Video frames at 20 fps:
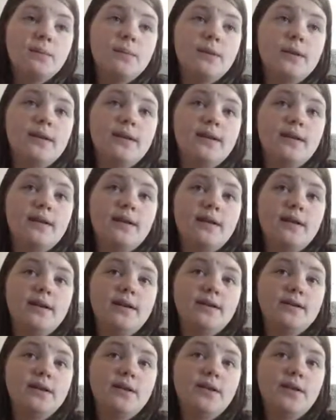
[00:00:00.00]

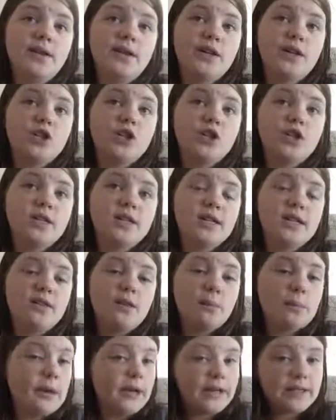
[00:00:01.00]
because all the electricity
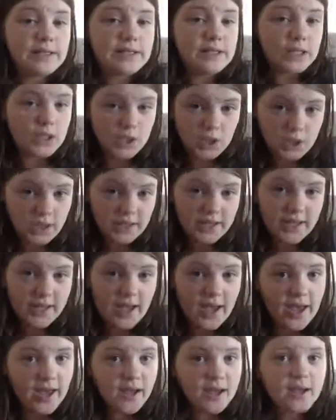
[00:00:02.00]
in their body isn't gone
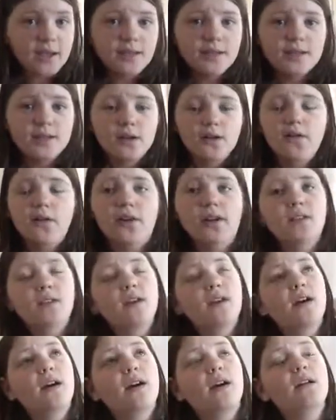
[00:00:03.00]
yet, and stuff like
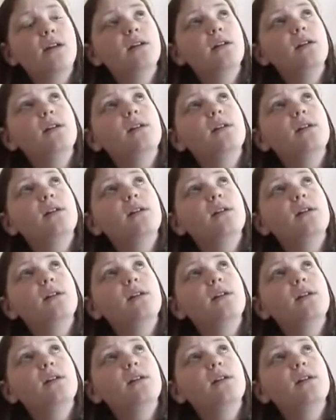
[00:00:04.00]
that.